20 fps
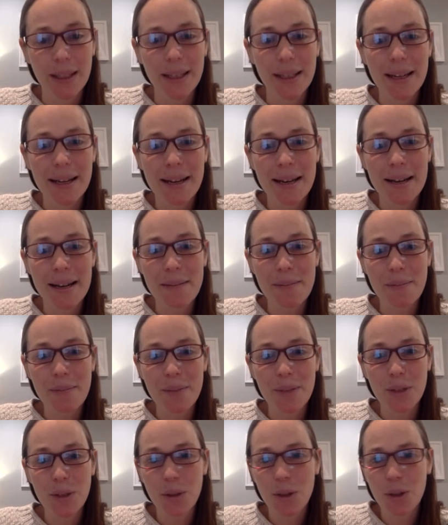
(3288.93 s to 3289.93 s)

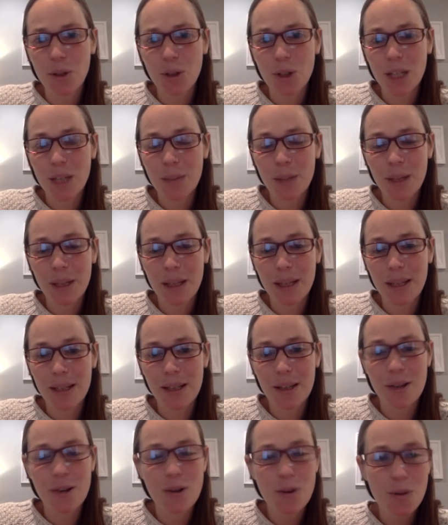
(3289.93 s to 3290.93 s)
Um, so there's just been these
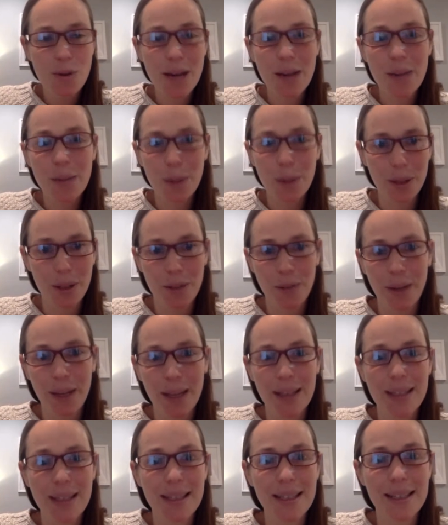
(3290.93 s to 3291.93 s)
incredible
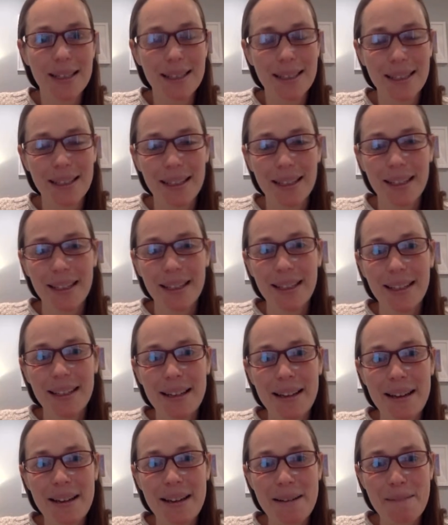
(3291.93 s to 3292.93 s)
advances.
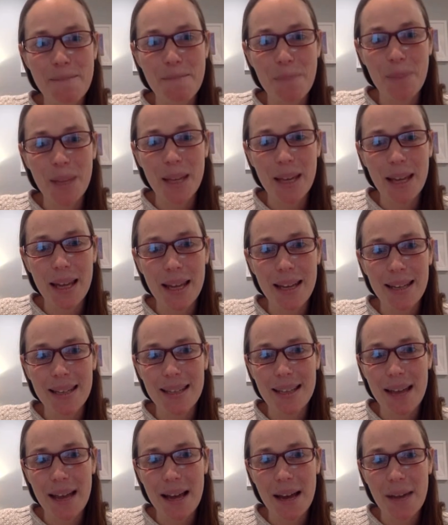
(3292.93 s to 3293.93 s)
Um,
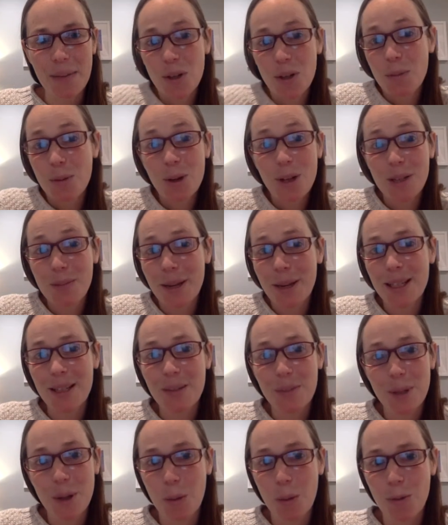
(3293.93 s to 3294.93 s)
and um, so the book is meant
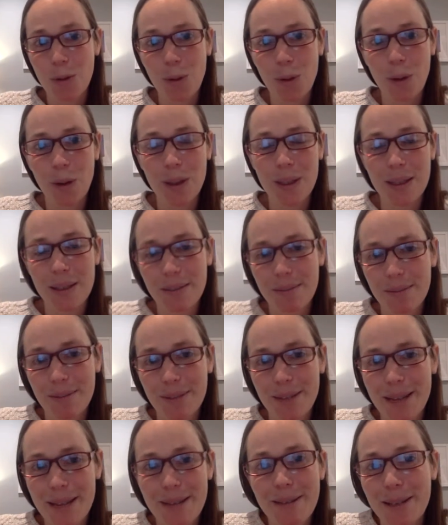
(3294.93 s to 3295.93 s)
to be hopeful because
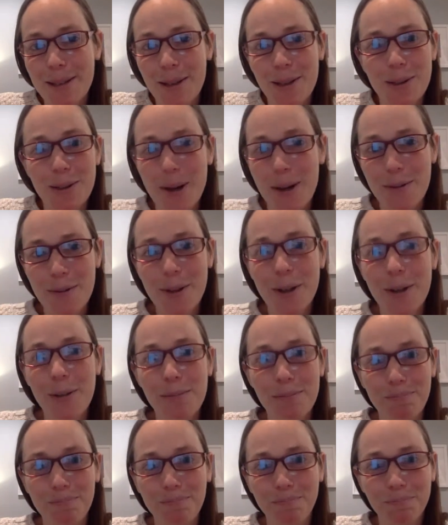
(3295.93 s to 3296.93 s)
I guess that's also how I feel.